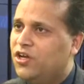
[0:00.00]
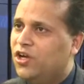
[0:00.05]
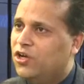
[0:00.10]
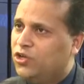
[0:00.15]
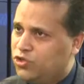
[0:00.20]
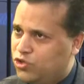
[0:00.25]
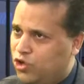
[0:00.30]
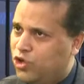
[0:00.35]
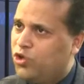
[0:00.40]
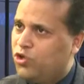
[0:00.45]

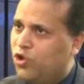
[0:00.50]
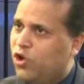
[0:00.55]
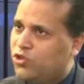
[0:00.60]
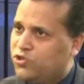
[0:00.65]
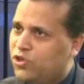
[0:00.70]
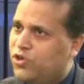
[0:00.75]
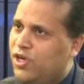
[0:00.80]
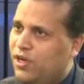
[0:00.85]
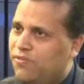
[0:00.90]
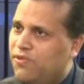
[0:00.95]
Yes. So do you
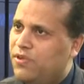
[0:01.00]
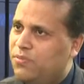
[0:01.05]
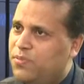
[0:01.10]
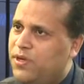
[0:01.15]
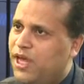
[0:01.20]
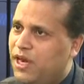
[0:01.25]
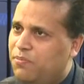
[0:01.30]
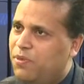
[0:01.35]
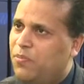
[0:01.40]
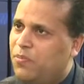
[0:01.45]
also deal with
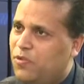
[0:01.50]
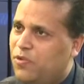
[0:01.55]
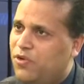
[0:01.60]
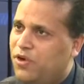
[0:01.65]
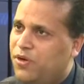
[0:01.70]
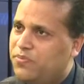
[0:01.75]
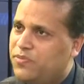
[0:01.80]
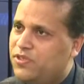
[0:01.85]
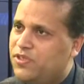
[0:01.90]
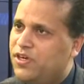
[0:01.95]
PNP
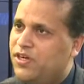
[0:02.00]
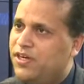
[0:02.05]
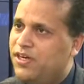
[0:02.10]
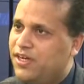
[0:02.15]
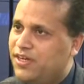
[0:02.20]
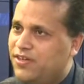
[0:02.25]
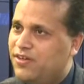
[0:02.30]
programs? Yes,